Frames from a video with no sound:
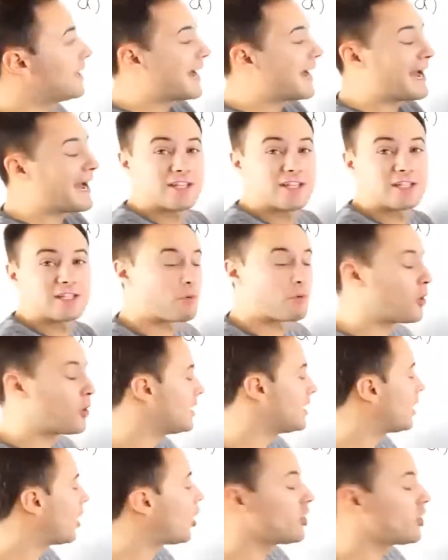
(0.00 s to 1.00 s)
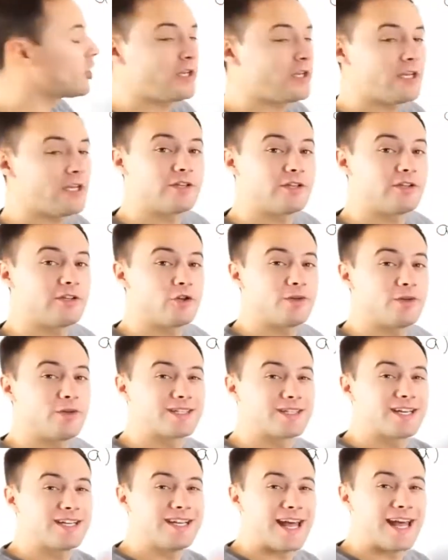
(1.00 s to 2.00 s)
At this point, all you need to do is
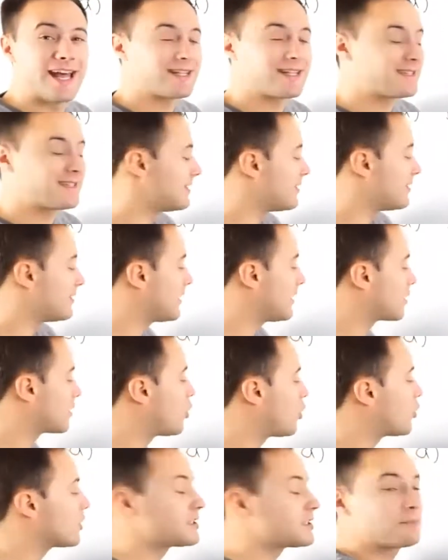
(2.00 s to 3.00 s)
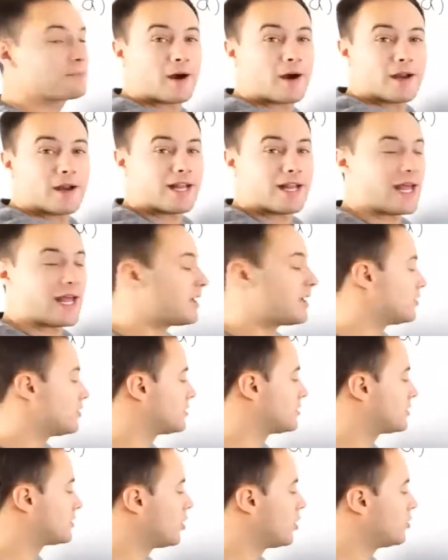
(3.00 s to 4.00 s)
connect the corresponding
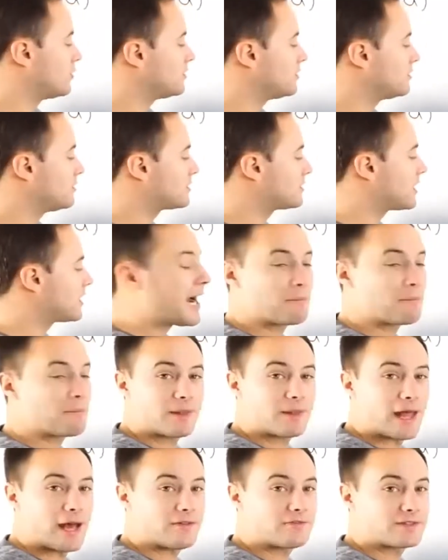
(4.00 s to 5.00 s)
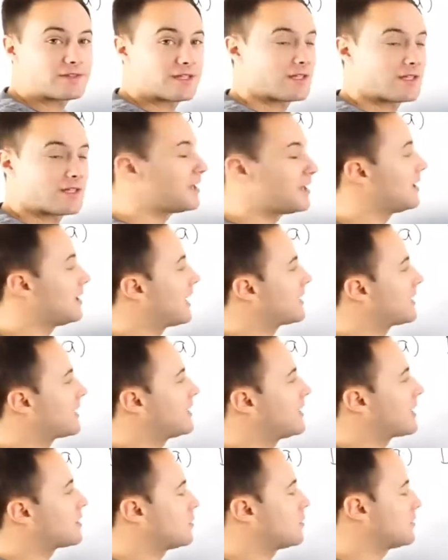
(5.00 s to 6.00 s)
angles. So top left, I
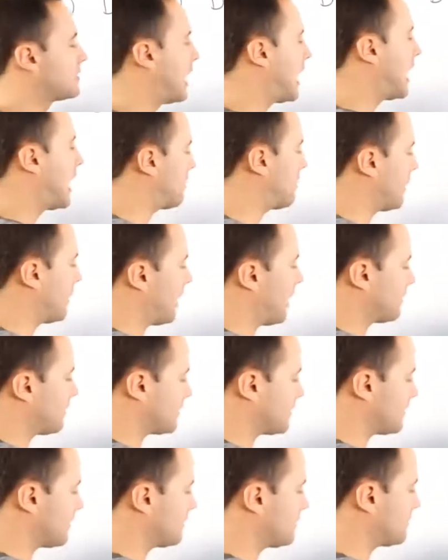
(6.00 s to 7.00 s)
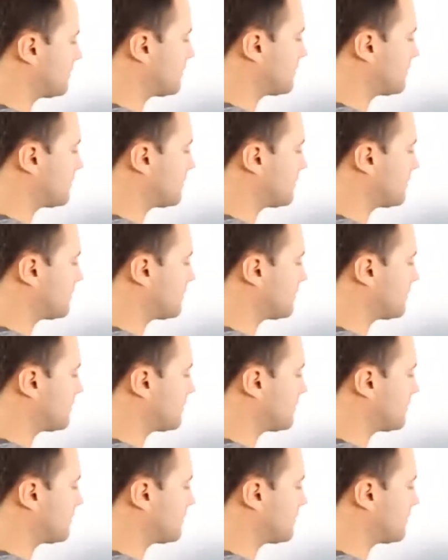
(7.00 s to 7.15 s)
connect with top left,